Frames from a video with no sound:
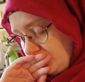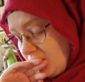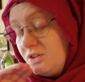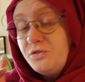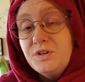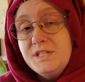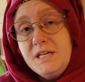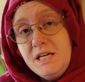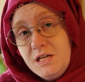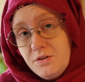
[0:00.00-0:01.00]
the
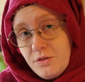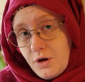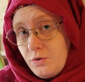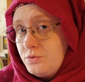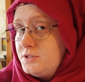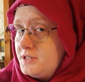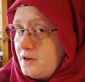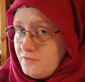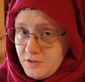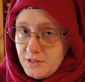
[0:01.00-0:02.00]
fatigue, though,
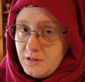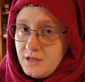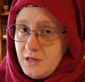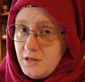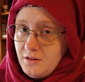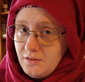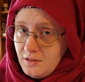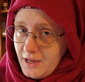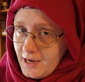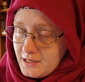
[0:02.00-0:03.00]
definitely
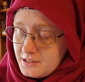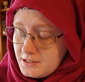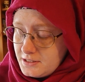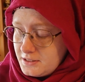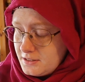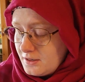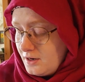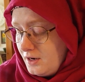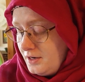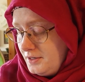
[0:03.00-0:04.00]
lasts.
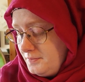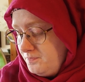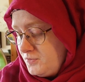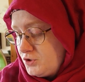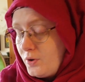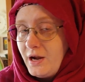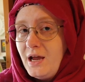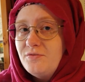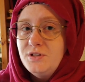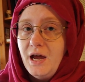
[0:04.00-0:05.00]
So I
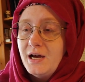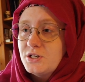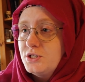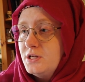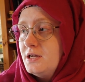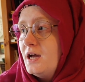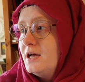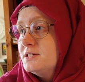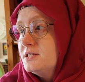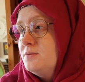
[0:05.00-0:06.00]
have to I
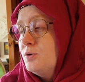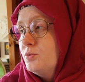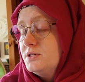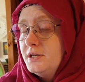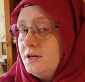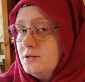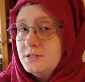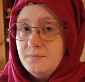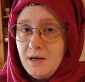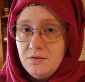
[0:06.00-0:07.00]
sleep a
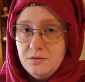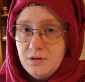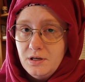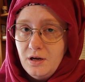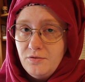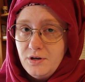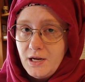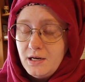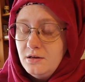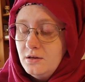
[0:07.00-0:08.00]
ridiculous amount every
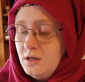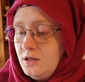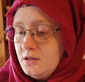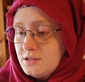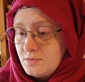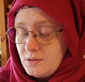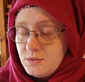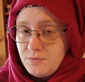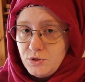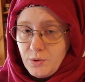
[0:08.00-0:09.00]
night, sometimes
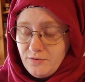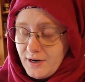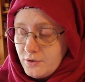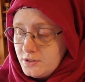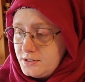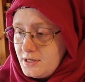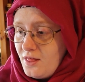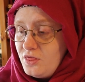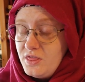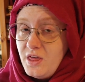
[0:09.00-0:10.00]
up to 12 hours,
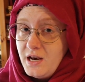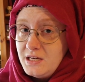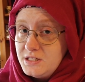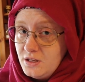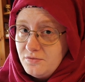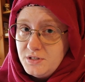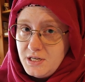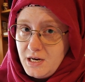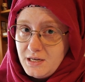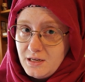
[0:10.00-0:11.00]
and then I still have to
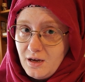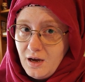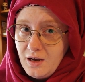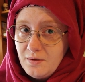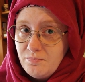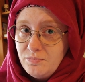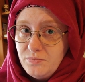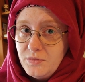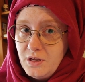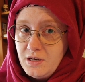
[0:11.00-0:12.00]
take
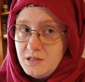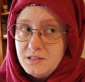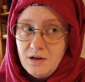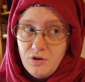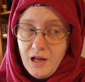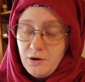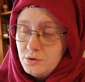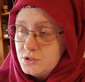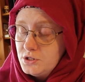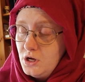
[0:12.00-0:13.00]
a several
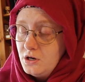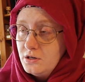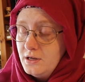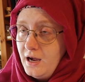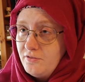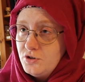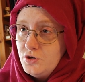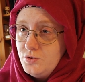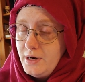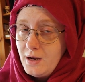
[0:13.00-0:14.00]
hours long
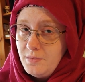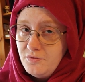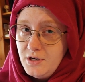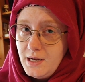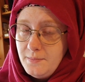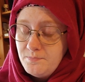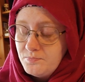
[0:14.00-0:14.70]
afternoon nap every day.